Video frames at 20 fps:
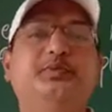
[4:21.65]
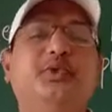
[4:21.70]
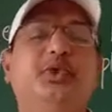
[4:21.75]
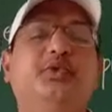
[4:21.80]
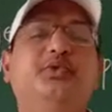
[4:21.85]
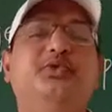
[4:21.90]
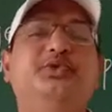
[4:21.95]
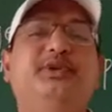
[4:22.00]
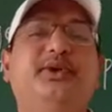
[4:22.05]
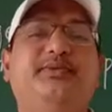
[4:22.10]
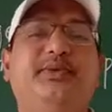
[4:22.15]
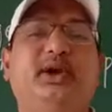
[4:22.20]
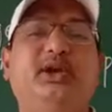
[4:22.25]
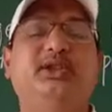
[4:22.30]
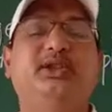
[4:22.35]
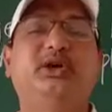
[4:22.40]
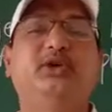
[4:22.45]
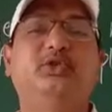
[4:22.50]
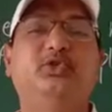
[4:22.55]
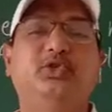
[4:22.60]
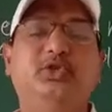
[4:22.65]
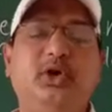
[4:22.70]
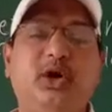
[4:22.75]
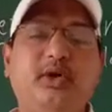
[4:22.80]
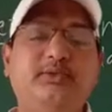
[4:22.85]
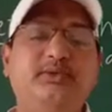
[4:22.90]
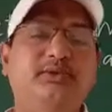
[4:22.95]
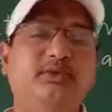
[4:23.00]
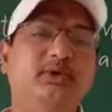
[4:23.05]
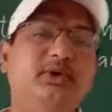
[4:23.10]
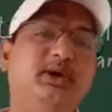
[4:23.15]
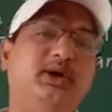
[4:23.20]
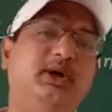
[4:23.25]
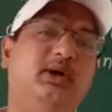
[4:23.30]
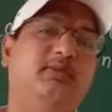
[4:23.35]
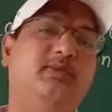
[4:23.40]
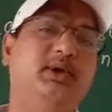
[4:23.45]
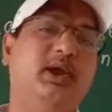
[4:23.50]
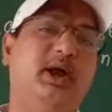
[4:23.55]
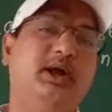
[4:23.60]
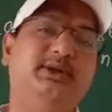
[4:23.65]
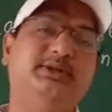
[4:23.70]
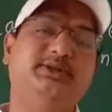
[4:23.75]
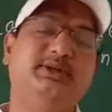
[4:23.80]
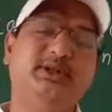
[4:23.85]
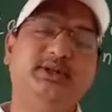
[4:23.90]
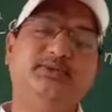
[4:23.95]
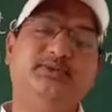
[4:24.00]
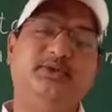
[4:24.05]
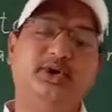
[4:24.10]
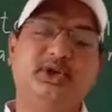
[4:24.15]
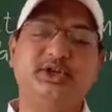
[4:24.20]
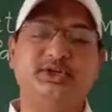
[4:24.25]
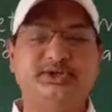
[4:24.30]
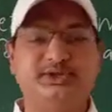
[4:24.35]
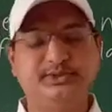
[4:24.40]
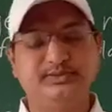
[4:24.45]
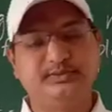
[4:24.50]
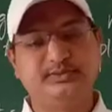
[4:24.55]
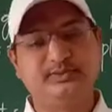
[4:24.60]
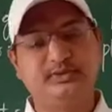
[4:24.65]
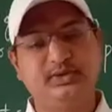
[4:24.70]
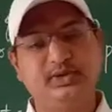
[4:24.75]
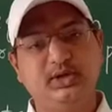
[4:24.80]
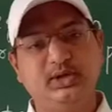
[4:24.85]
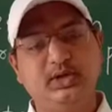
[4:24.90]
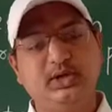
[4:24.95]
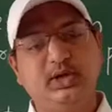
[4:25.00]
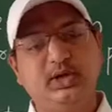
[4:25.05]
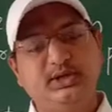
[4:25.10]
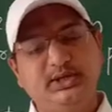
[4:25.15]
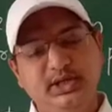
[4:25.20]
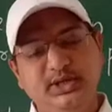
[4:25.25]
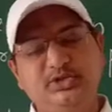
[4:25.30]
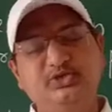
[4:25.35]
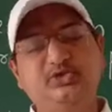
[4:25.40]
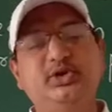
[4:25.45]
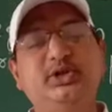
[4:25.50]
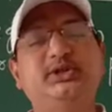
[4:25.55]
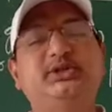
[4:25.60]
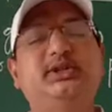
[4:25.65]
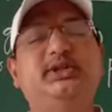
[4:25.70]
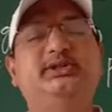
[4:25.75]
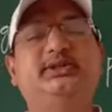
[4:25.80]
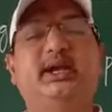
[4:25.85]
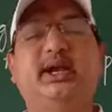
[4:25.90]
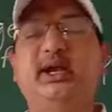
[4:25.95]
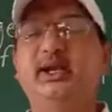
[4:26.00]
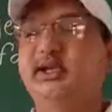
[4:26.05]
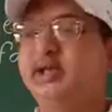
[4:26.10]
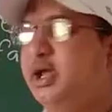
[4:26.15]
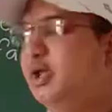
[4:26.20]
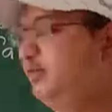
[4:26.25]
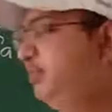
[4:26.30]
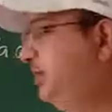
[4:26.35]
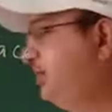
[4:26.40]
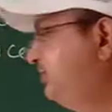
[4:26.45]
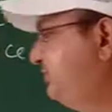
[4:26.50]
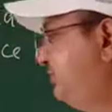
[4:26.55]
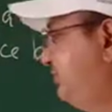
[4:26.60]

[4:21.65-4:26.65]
which affect the growth of plants in forests. Then, students, the second type is